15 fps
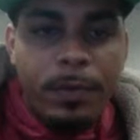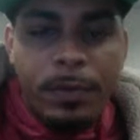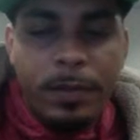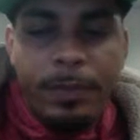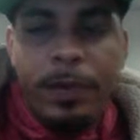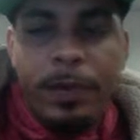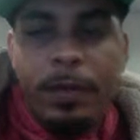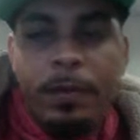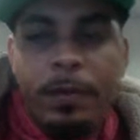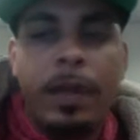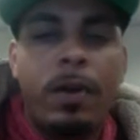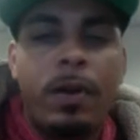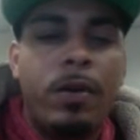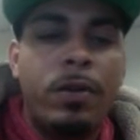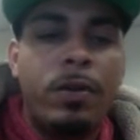them
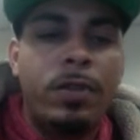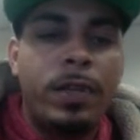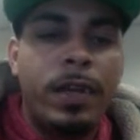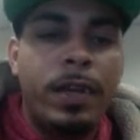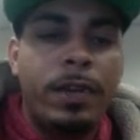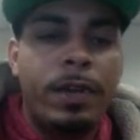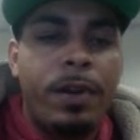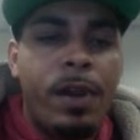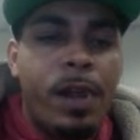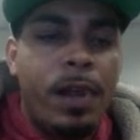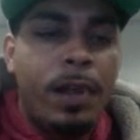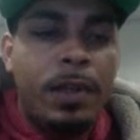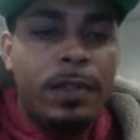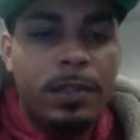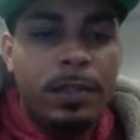like all together
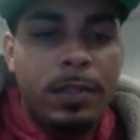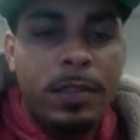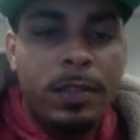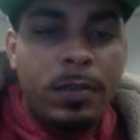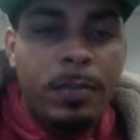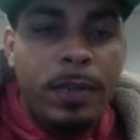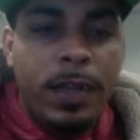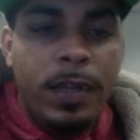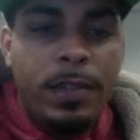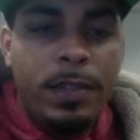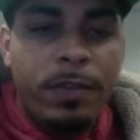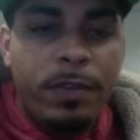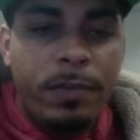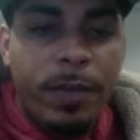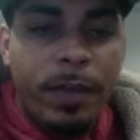is because it would be easier
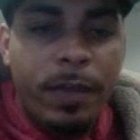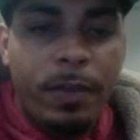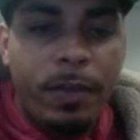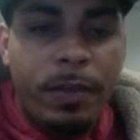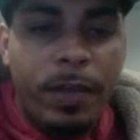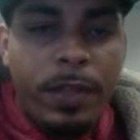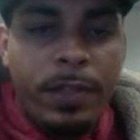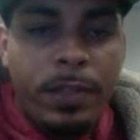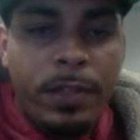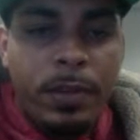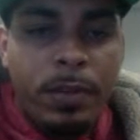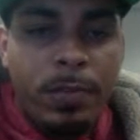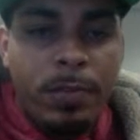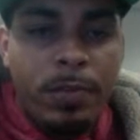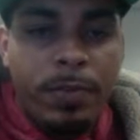for me to do this
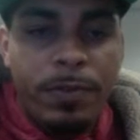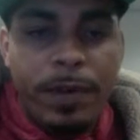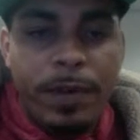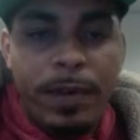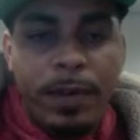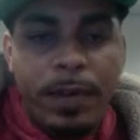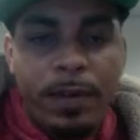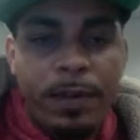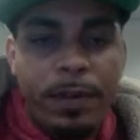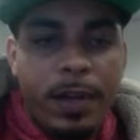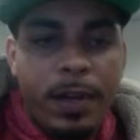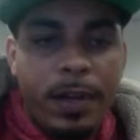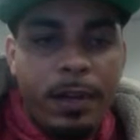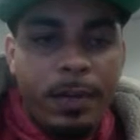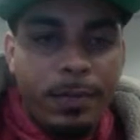little move right here and kind of